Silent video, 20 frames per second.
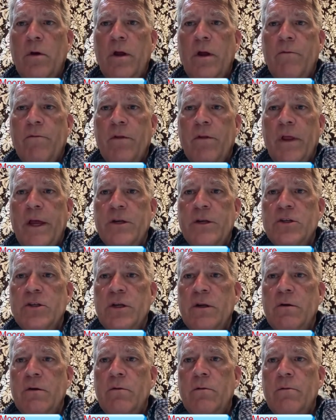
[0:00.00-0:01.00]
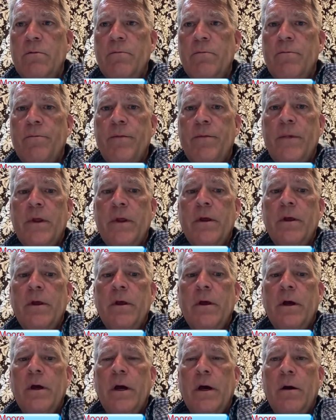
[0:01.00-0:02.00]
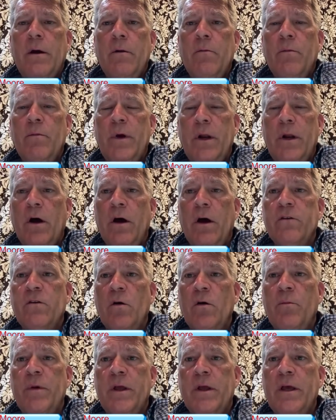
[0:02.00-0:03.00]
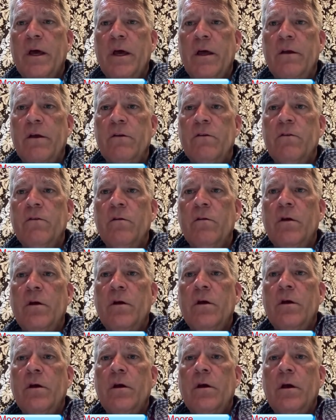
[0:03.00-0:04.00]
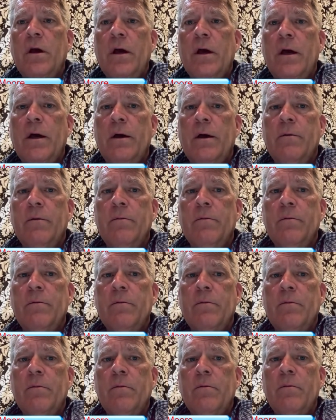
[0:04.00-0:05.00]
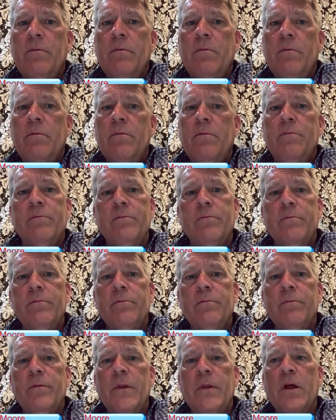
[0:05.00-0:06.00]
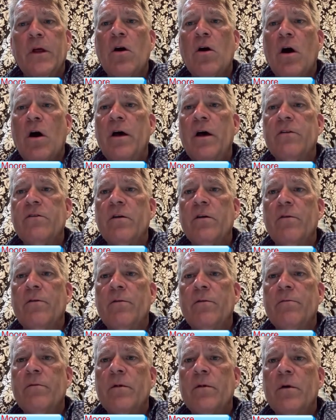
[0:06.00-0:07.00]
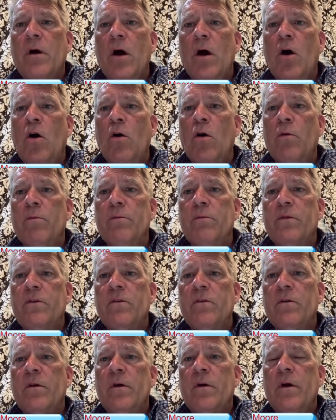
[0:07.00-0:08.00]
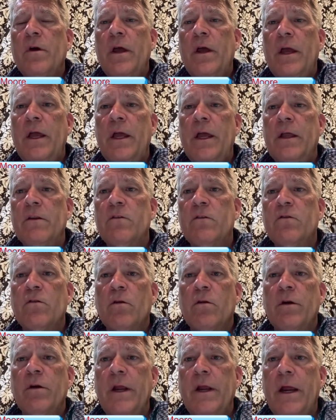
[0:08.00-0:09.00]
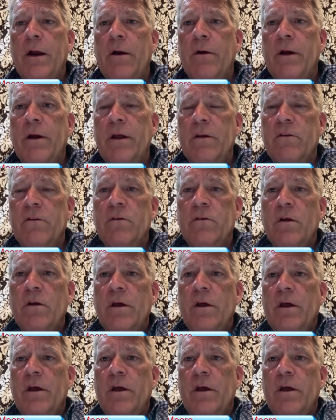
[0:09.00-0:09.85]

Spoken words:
inflation, but also because um, the cost of homes in certain areas,